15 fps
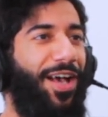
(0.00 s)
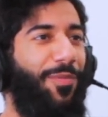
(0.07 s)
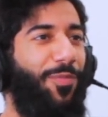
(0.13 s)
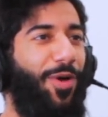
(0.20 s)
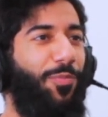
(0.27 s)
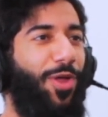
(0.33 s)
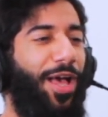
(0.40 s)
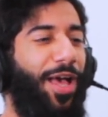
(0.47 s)
I'm,
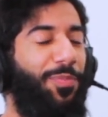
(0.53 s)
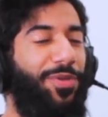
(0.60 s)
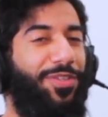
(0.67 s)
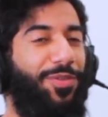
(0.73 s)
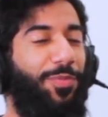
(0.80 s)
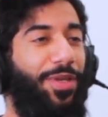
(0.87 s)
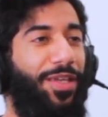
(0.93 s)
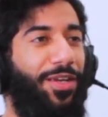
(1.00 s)
I'm not happy
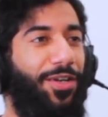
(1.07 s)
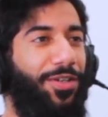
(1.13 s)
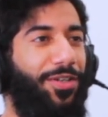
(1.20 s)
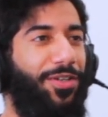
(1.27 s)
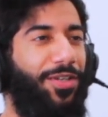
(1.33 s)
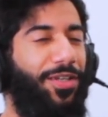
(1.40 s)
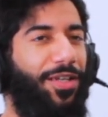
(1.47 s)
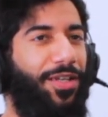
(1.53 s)
to be here
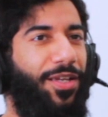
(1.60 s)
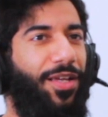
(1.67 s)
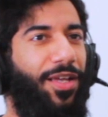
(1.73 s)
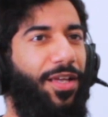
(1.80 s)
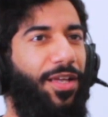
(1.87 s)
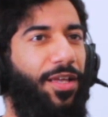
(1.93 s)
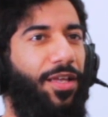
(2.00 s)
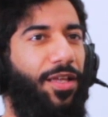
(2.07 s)

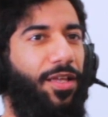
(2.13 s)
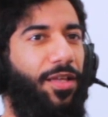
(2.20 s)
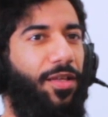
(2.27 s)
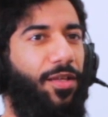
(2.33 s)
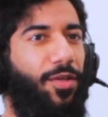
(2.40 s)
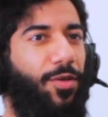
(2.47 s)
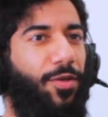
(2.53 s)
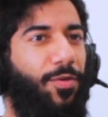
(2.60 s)
okay
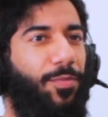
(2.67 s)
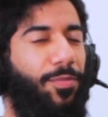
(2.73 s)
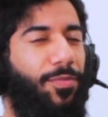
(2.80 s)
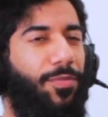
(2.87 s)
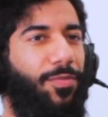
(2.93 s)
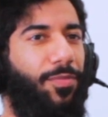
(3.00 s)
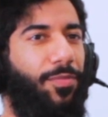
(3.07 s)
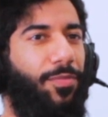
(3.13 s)

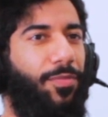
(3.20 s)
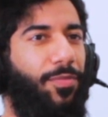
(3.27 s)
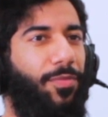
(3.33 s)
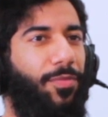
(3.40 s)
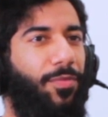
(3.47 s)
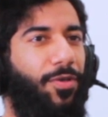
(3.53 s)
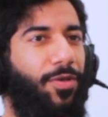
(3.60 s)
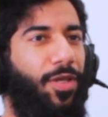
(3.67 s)
um,
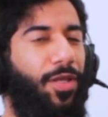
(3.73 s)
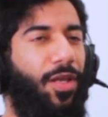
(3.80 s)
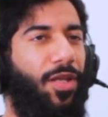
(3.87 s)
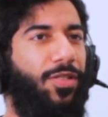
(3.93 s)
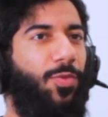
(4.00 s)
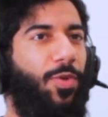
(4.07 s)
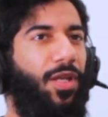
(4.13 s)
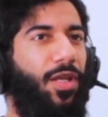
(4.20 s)
it
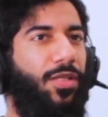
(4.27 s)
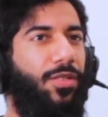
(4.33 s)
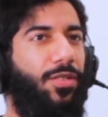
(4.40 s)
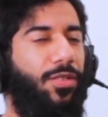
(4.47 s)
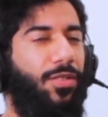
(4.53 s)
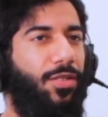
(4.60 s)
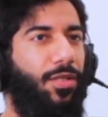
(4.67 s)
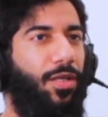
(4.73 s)
is what it
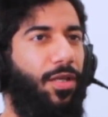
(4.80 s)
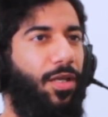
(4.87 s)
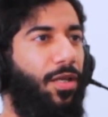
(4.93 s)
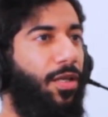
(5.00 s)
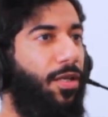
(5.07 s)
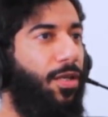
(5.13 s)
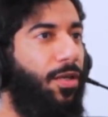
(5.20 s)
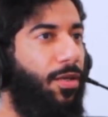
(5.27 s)
is
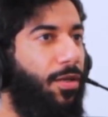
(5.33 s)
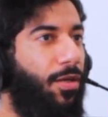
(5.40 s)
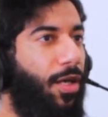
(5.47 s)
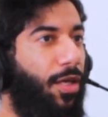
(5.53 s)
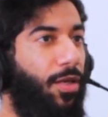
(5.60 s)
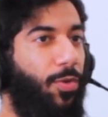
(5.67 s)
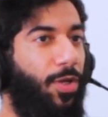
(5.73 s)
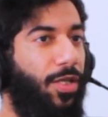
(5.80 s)

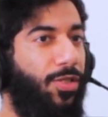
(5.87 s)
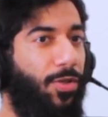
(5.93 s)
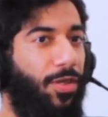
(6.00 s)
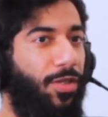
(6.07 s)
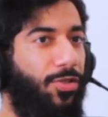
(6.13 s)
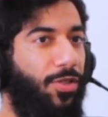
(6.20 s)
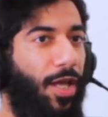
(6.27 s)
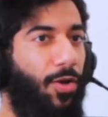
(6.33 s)
uh, when I
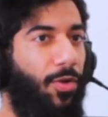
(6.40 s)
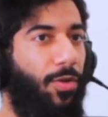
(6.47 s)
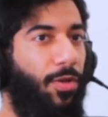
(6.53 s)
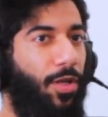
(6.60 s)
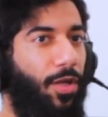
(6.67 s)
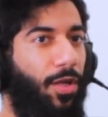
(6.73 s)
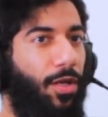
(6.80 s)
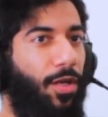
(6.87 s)
started the
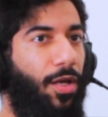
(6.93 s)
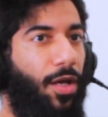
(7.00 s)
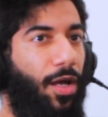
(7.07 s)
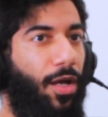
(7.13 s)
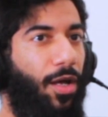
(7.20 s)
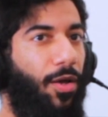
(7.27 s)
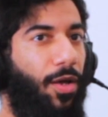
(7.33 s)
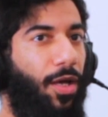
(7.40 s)
channel
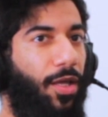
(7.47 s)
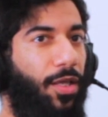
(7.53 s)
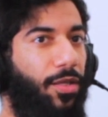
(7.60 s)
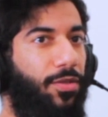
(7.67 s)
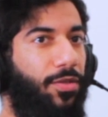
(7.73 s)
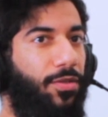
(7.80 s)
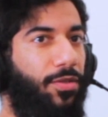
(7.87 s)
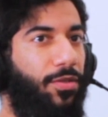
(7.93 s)

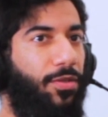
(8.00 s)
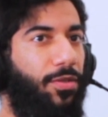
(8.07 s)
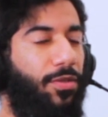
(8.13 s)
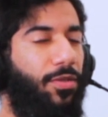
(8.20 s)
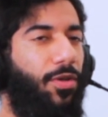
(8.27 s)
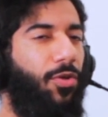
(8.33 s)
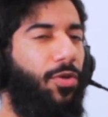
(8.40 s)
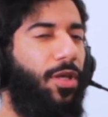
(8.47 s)
and
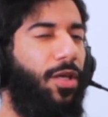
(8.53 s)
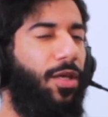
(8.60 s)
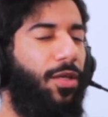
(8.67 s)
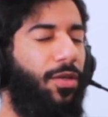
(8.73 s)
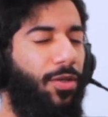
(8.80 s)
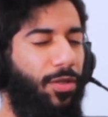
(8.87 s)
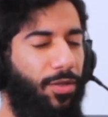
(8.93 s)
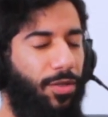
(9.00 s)

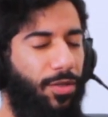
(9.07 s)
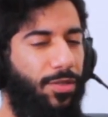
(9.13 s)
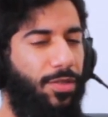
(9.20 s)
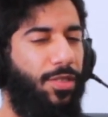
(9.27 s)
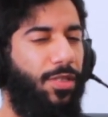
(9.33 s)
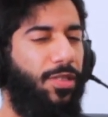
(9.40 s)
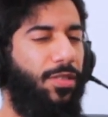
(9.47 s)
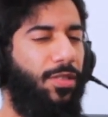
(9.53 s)
okay and
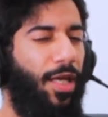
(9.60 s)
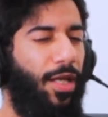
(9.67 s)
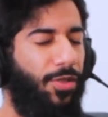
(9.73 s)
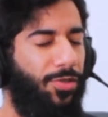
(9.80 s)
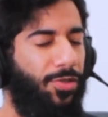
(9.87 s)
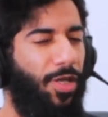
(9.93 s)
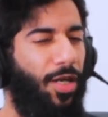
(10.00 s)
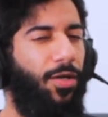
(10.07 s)
it's, it's getting
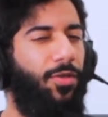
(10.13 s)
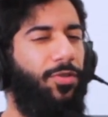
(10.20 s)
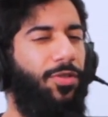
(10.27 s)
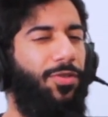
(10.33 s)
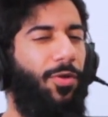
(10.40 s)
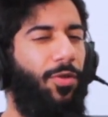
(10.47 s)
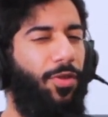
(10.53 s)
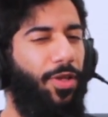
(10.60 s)
shared
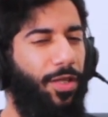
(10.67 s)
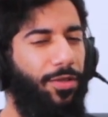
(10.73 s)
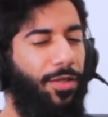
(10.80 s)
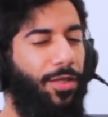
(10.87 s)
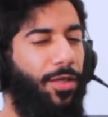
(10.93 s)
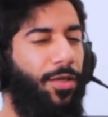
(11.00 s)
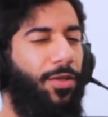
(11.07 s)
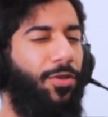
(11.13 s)
and all that
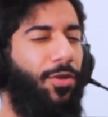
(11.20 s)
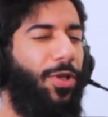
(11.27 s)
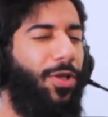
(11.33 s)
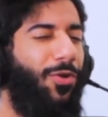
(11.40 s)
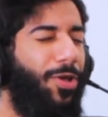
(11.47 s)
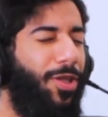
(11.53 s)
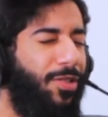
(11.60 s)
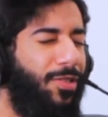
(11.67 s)
you know I'm
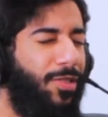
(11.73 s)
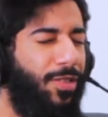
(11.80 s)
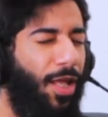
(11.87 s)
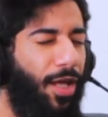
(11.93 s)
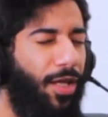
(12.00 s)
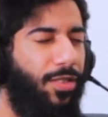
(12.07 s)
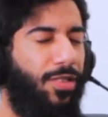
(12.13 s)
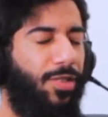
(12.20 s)
like okay this is
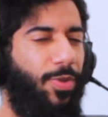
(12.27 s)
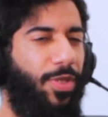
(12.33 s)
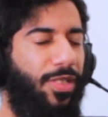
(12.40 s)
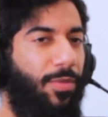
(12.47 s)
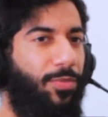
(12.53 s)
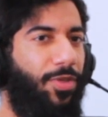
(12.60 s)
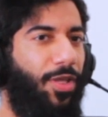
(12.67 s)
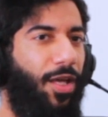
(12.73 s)
nice but at the
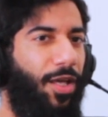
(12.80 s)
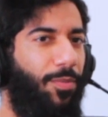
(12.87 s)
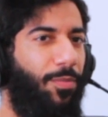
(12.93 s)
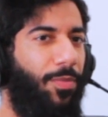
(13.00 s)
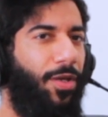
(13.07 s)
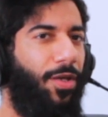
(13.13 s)
same time